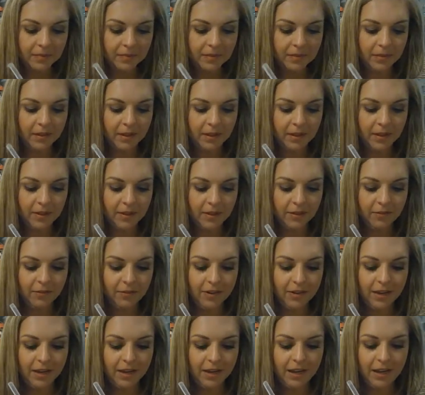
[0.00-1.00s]
of what I
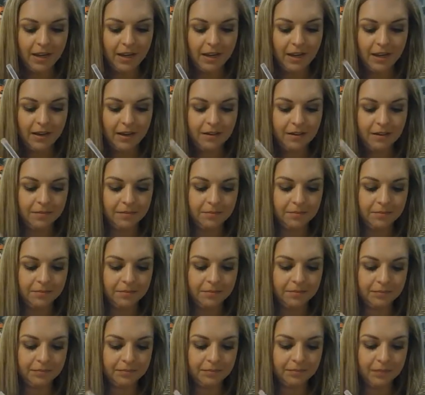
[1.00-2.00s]
can.
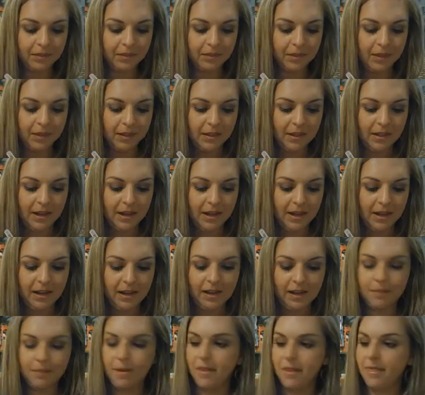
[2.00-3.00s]
Got about
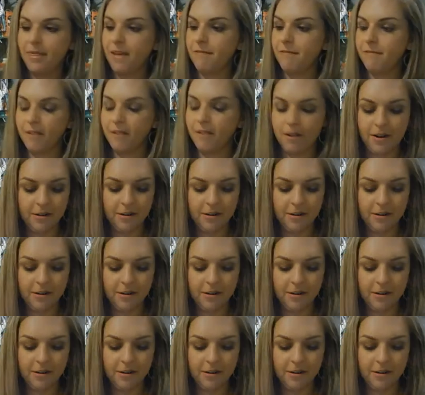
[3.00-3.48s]
that far,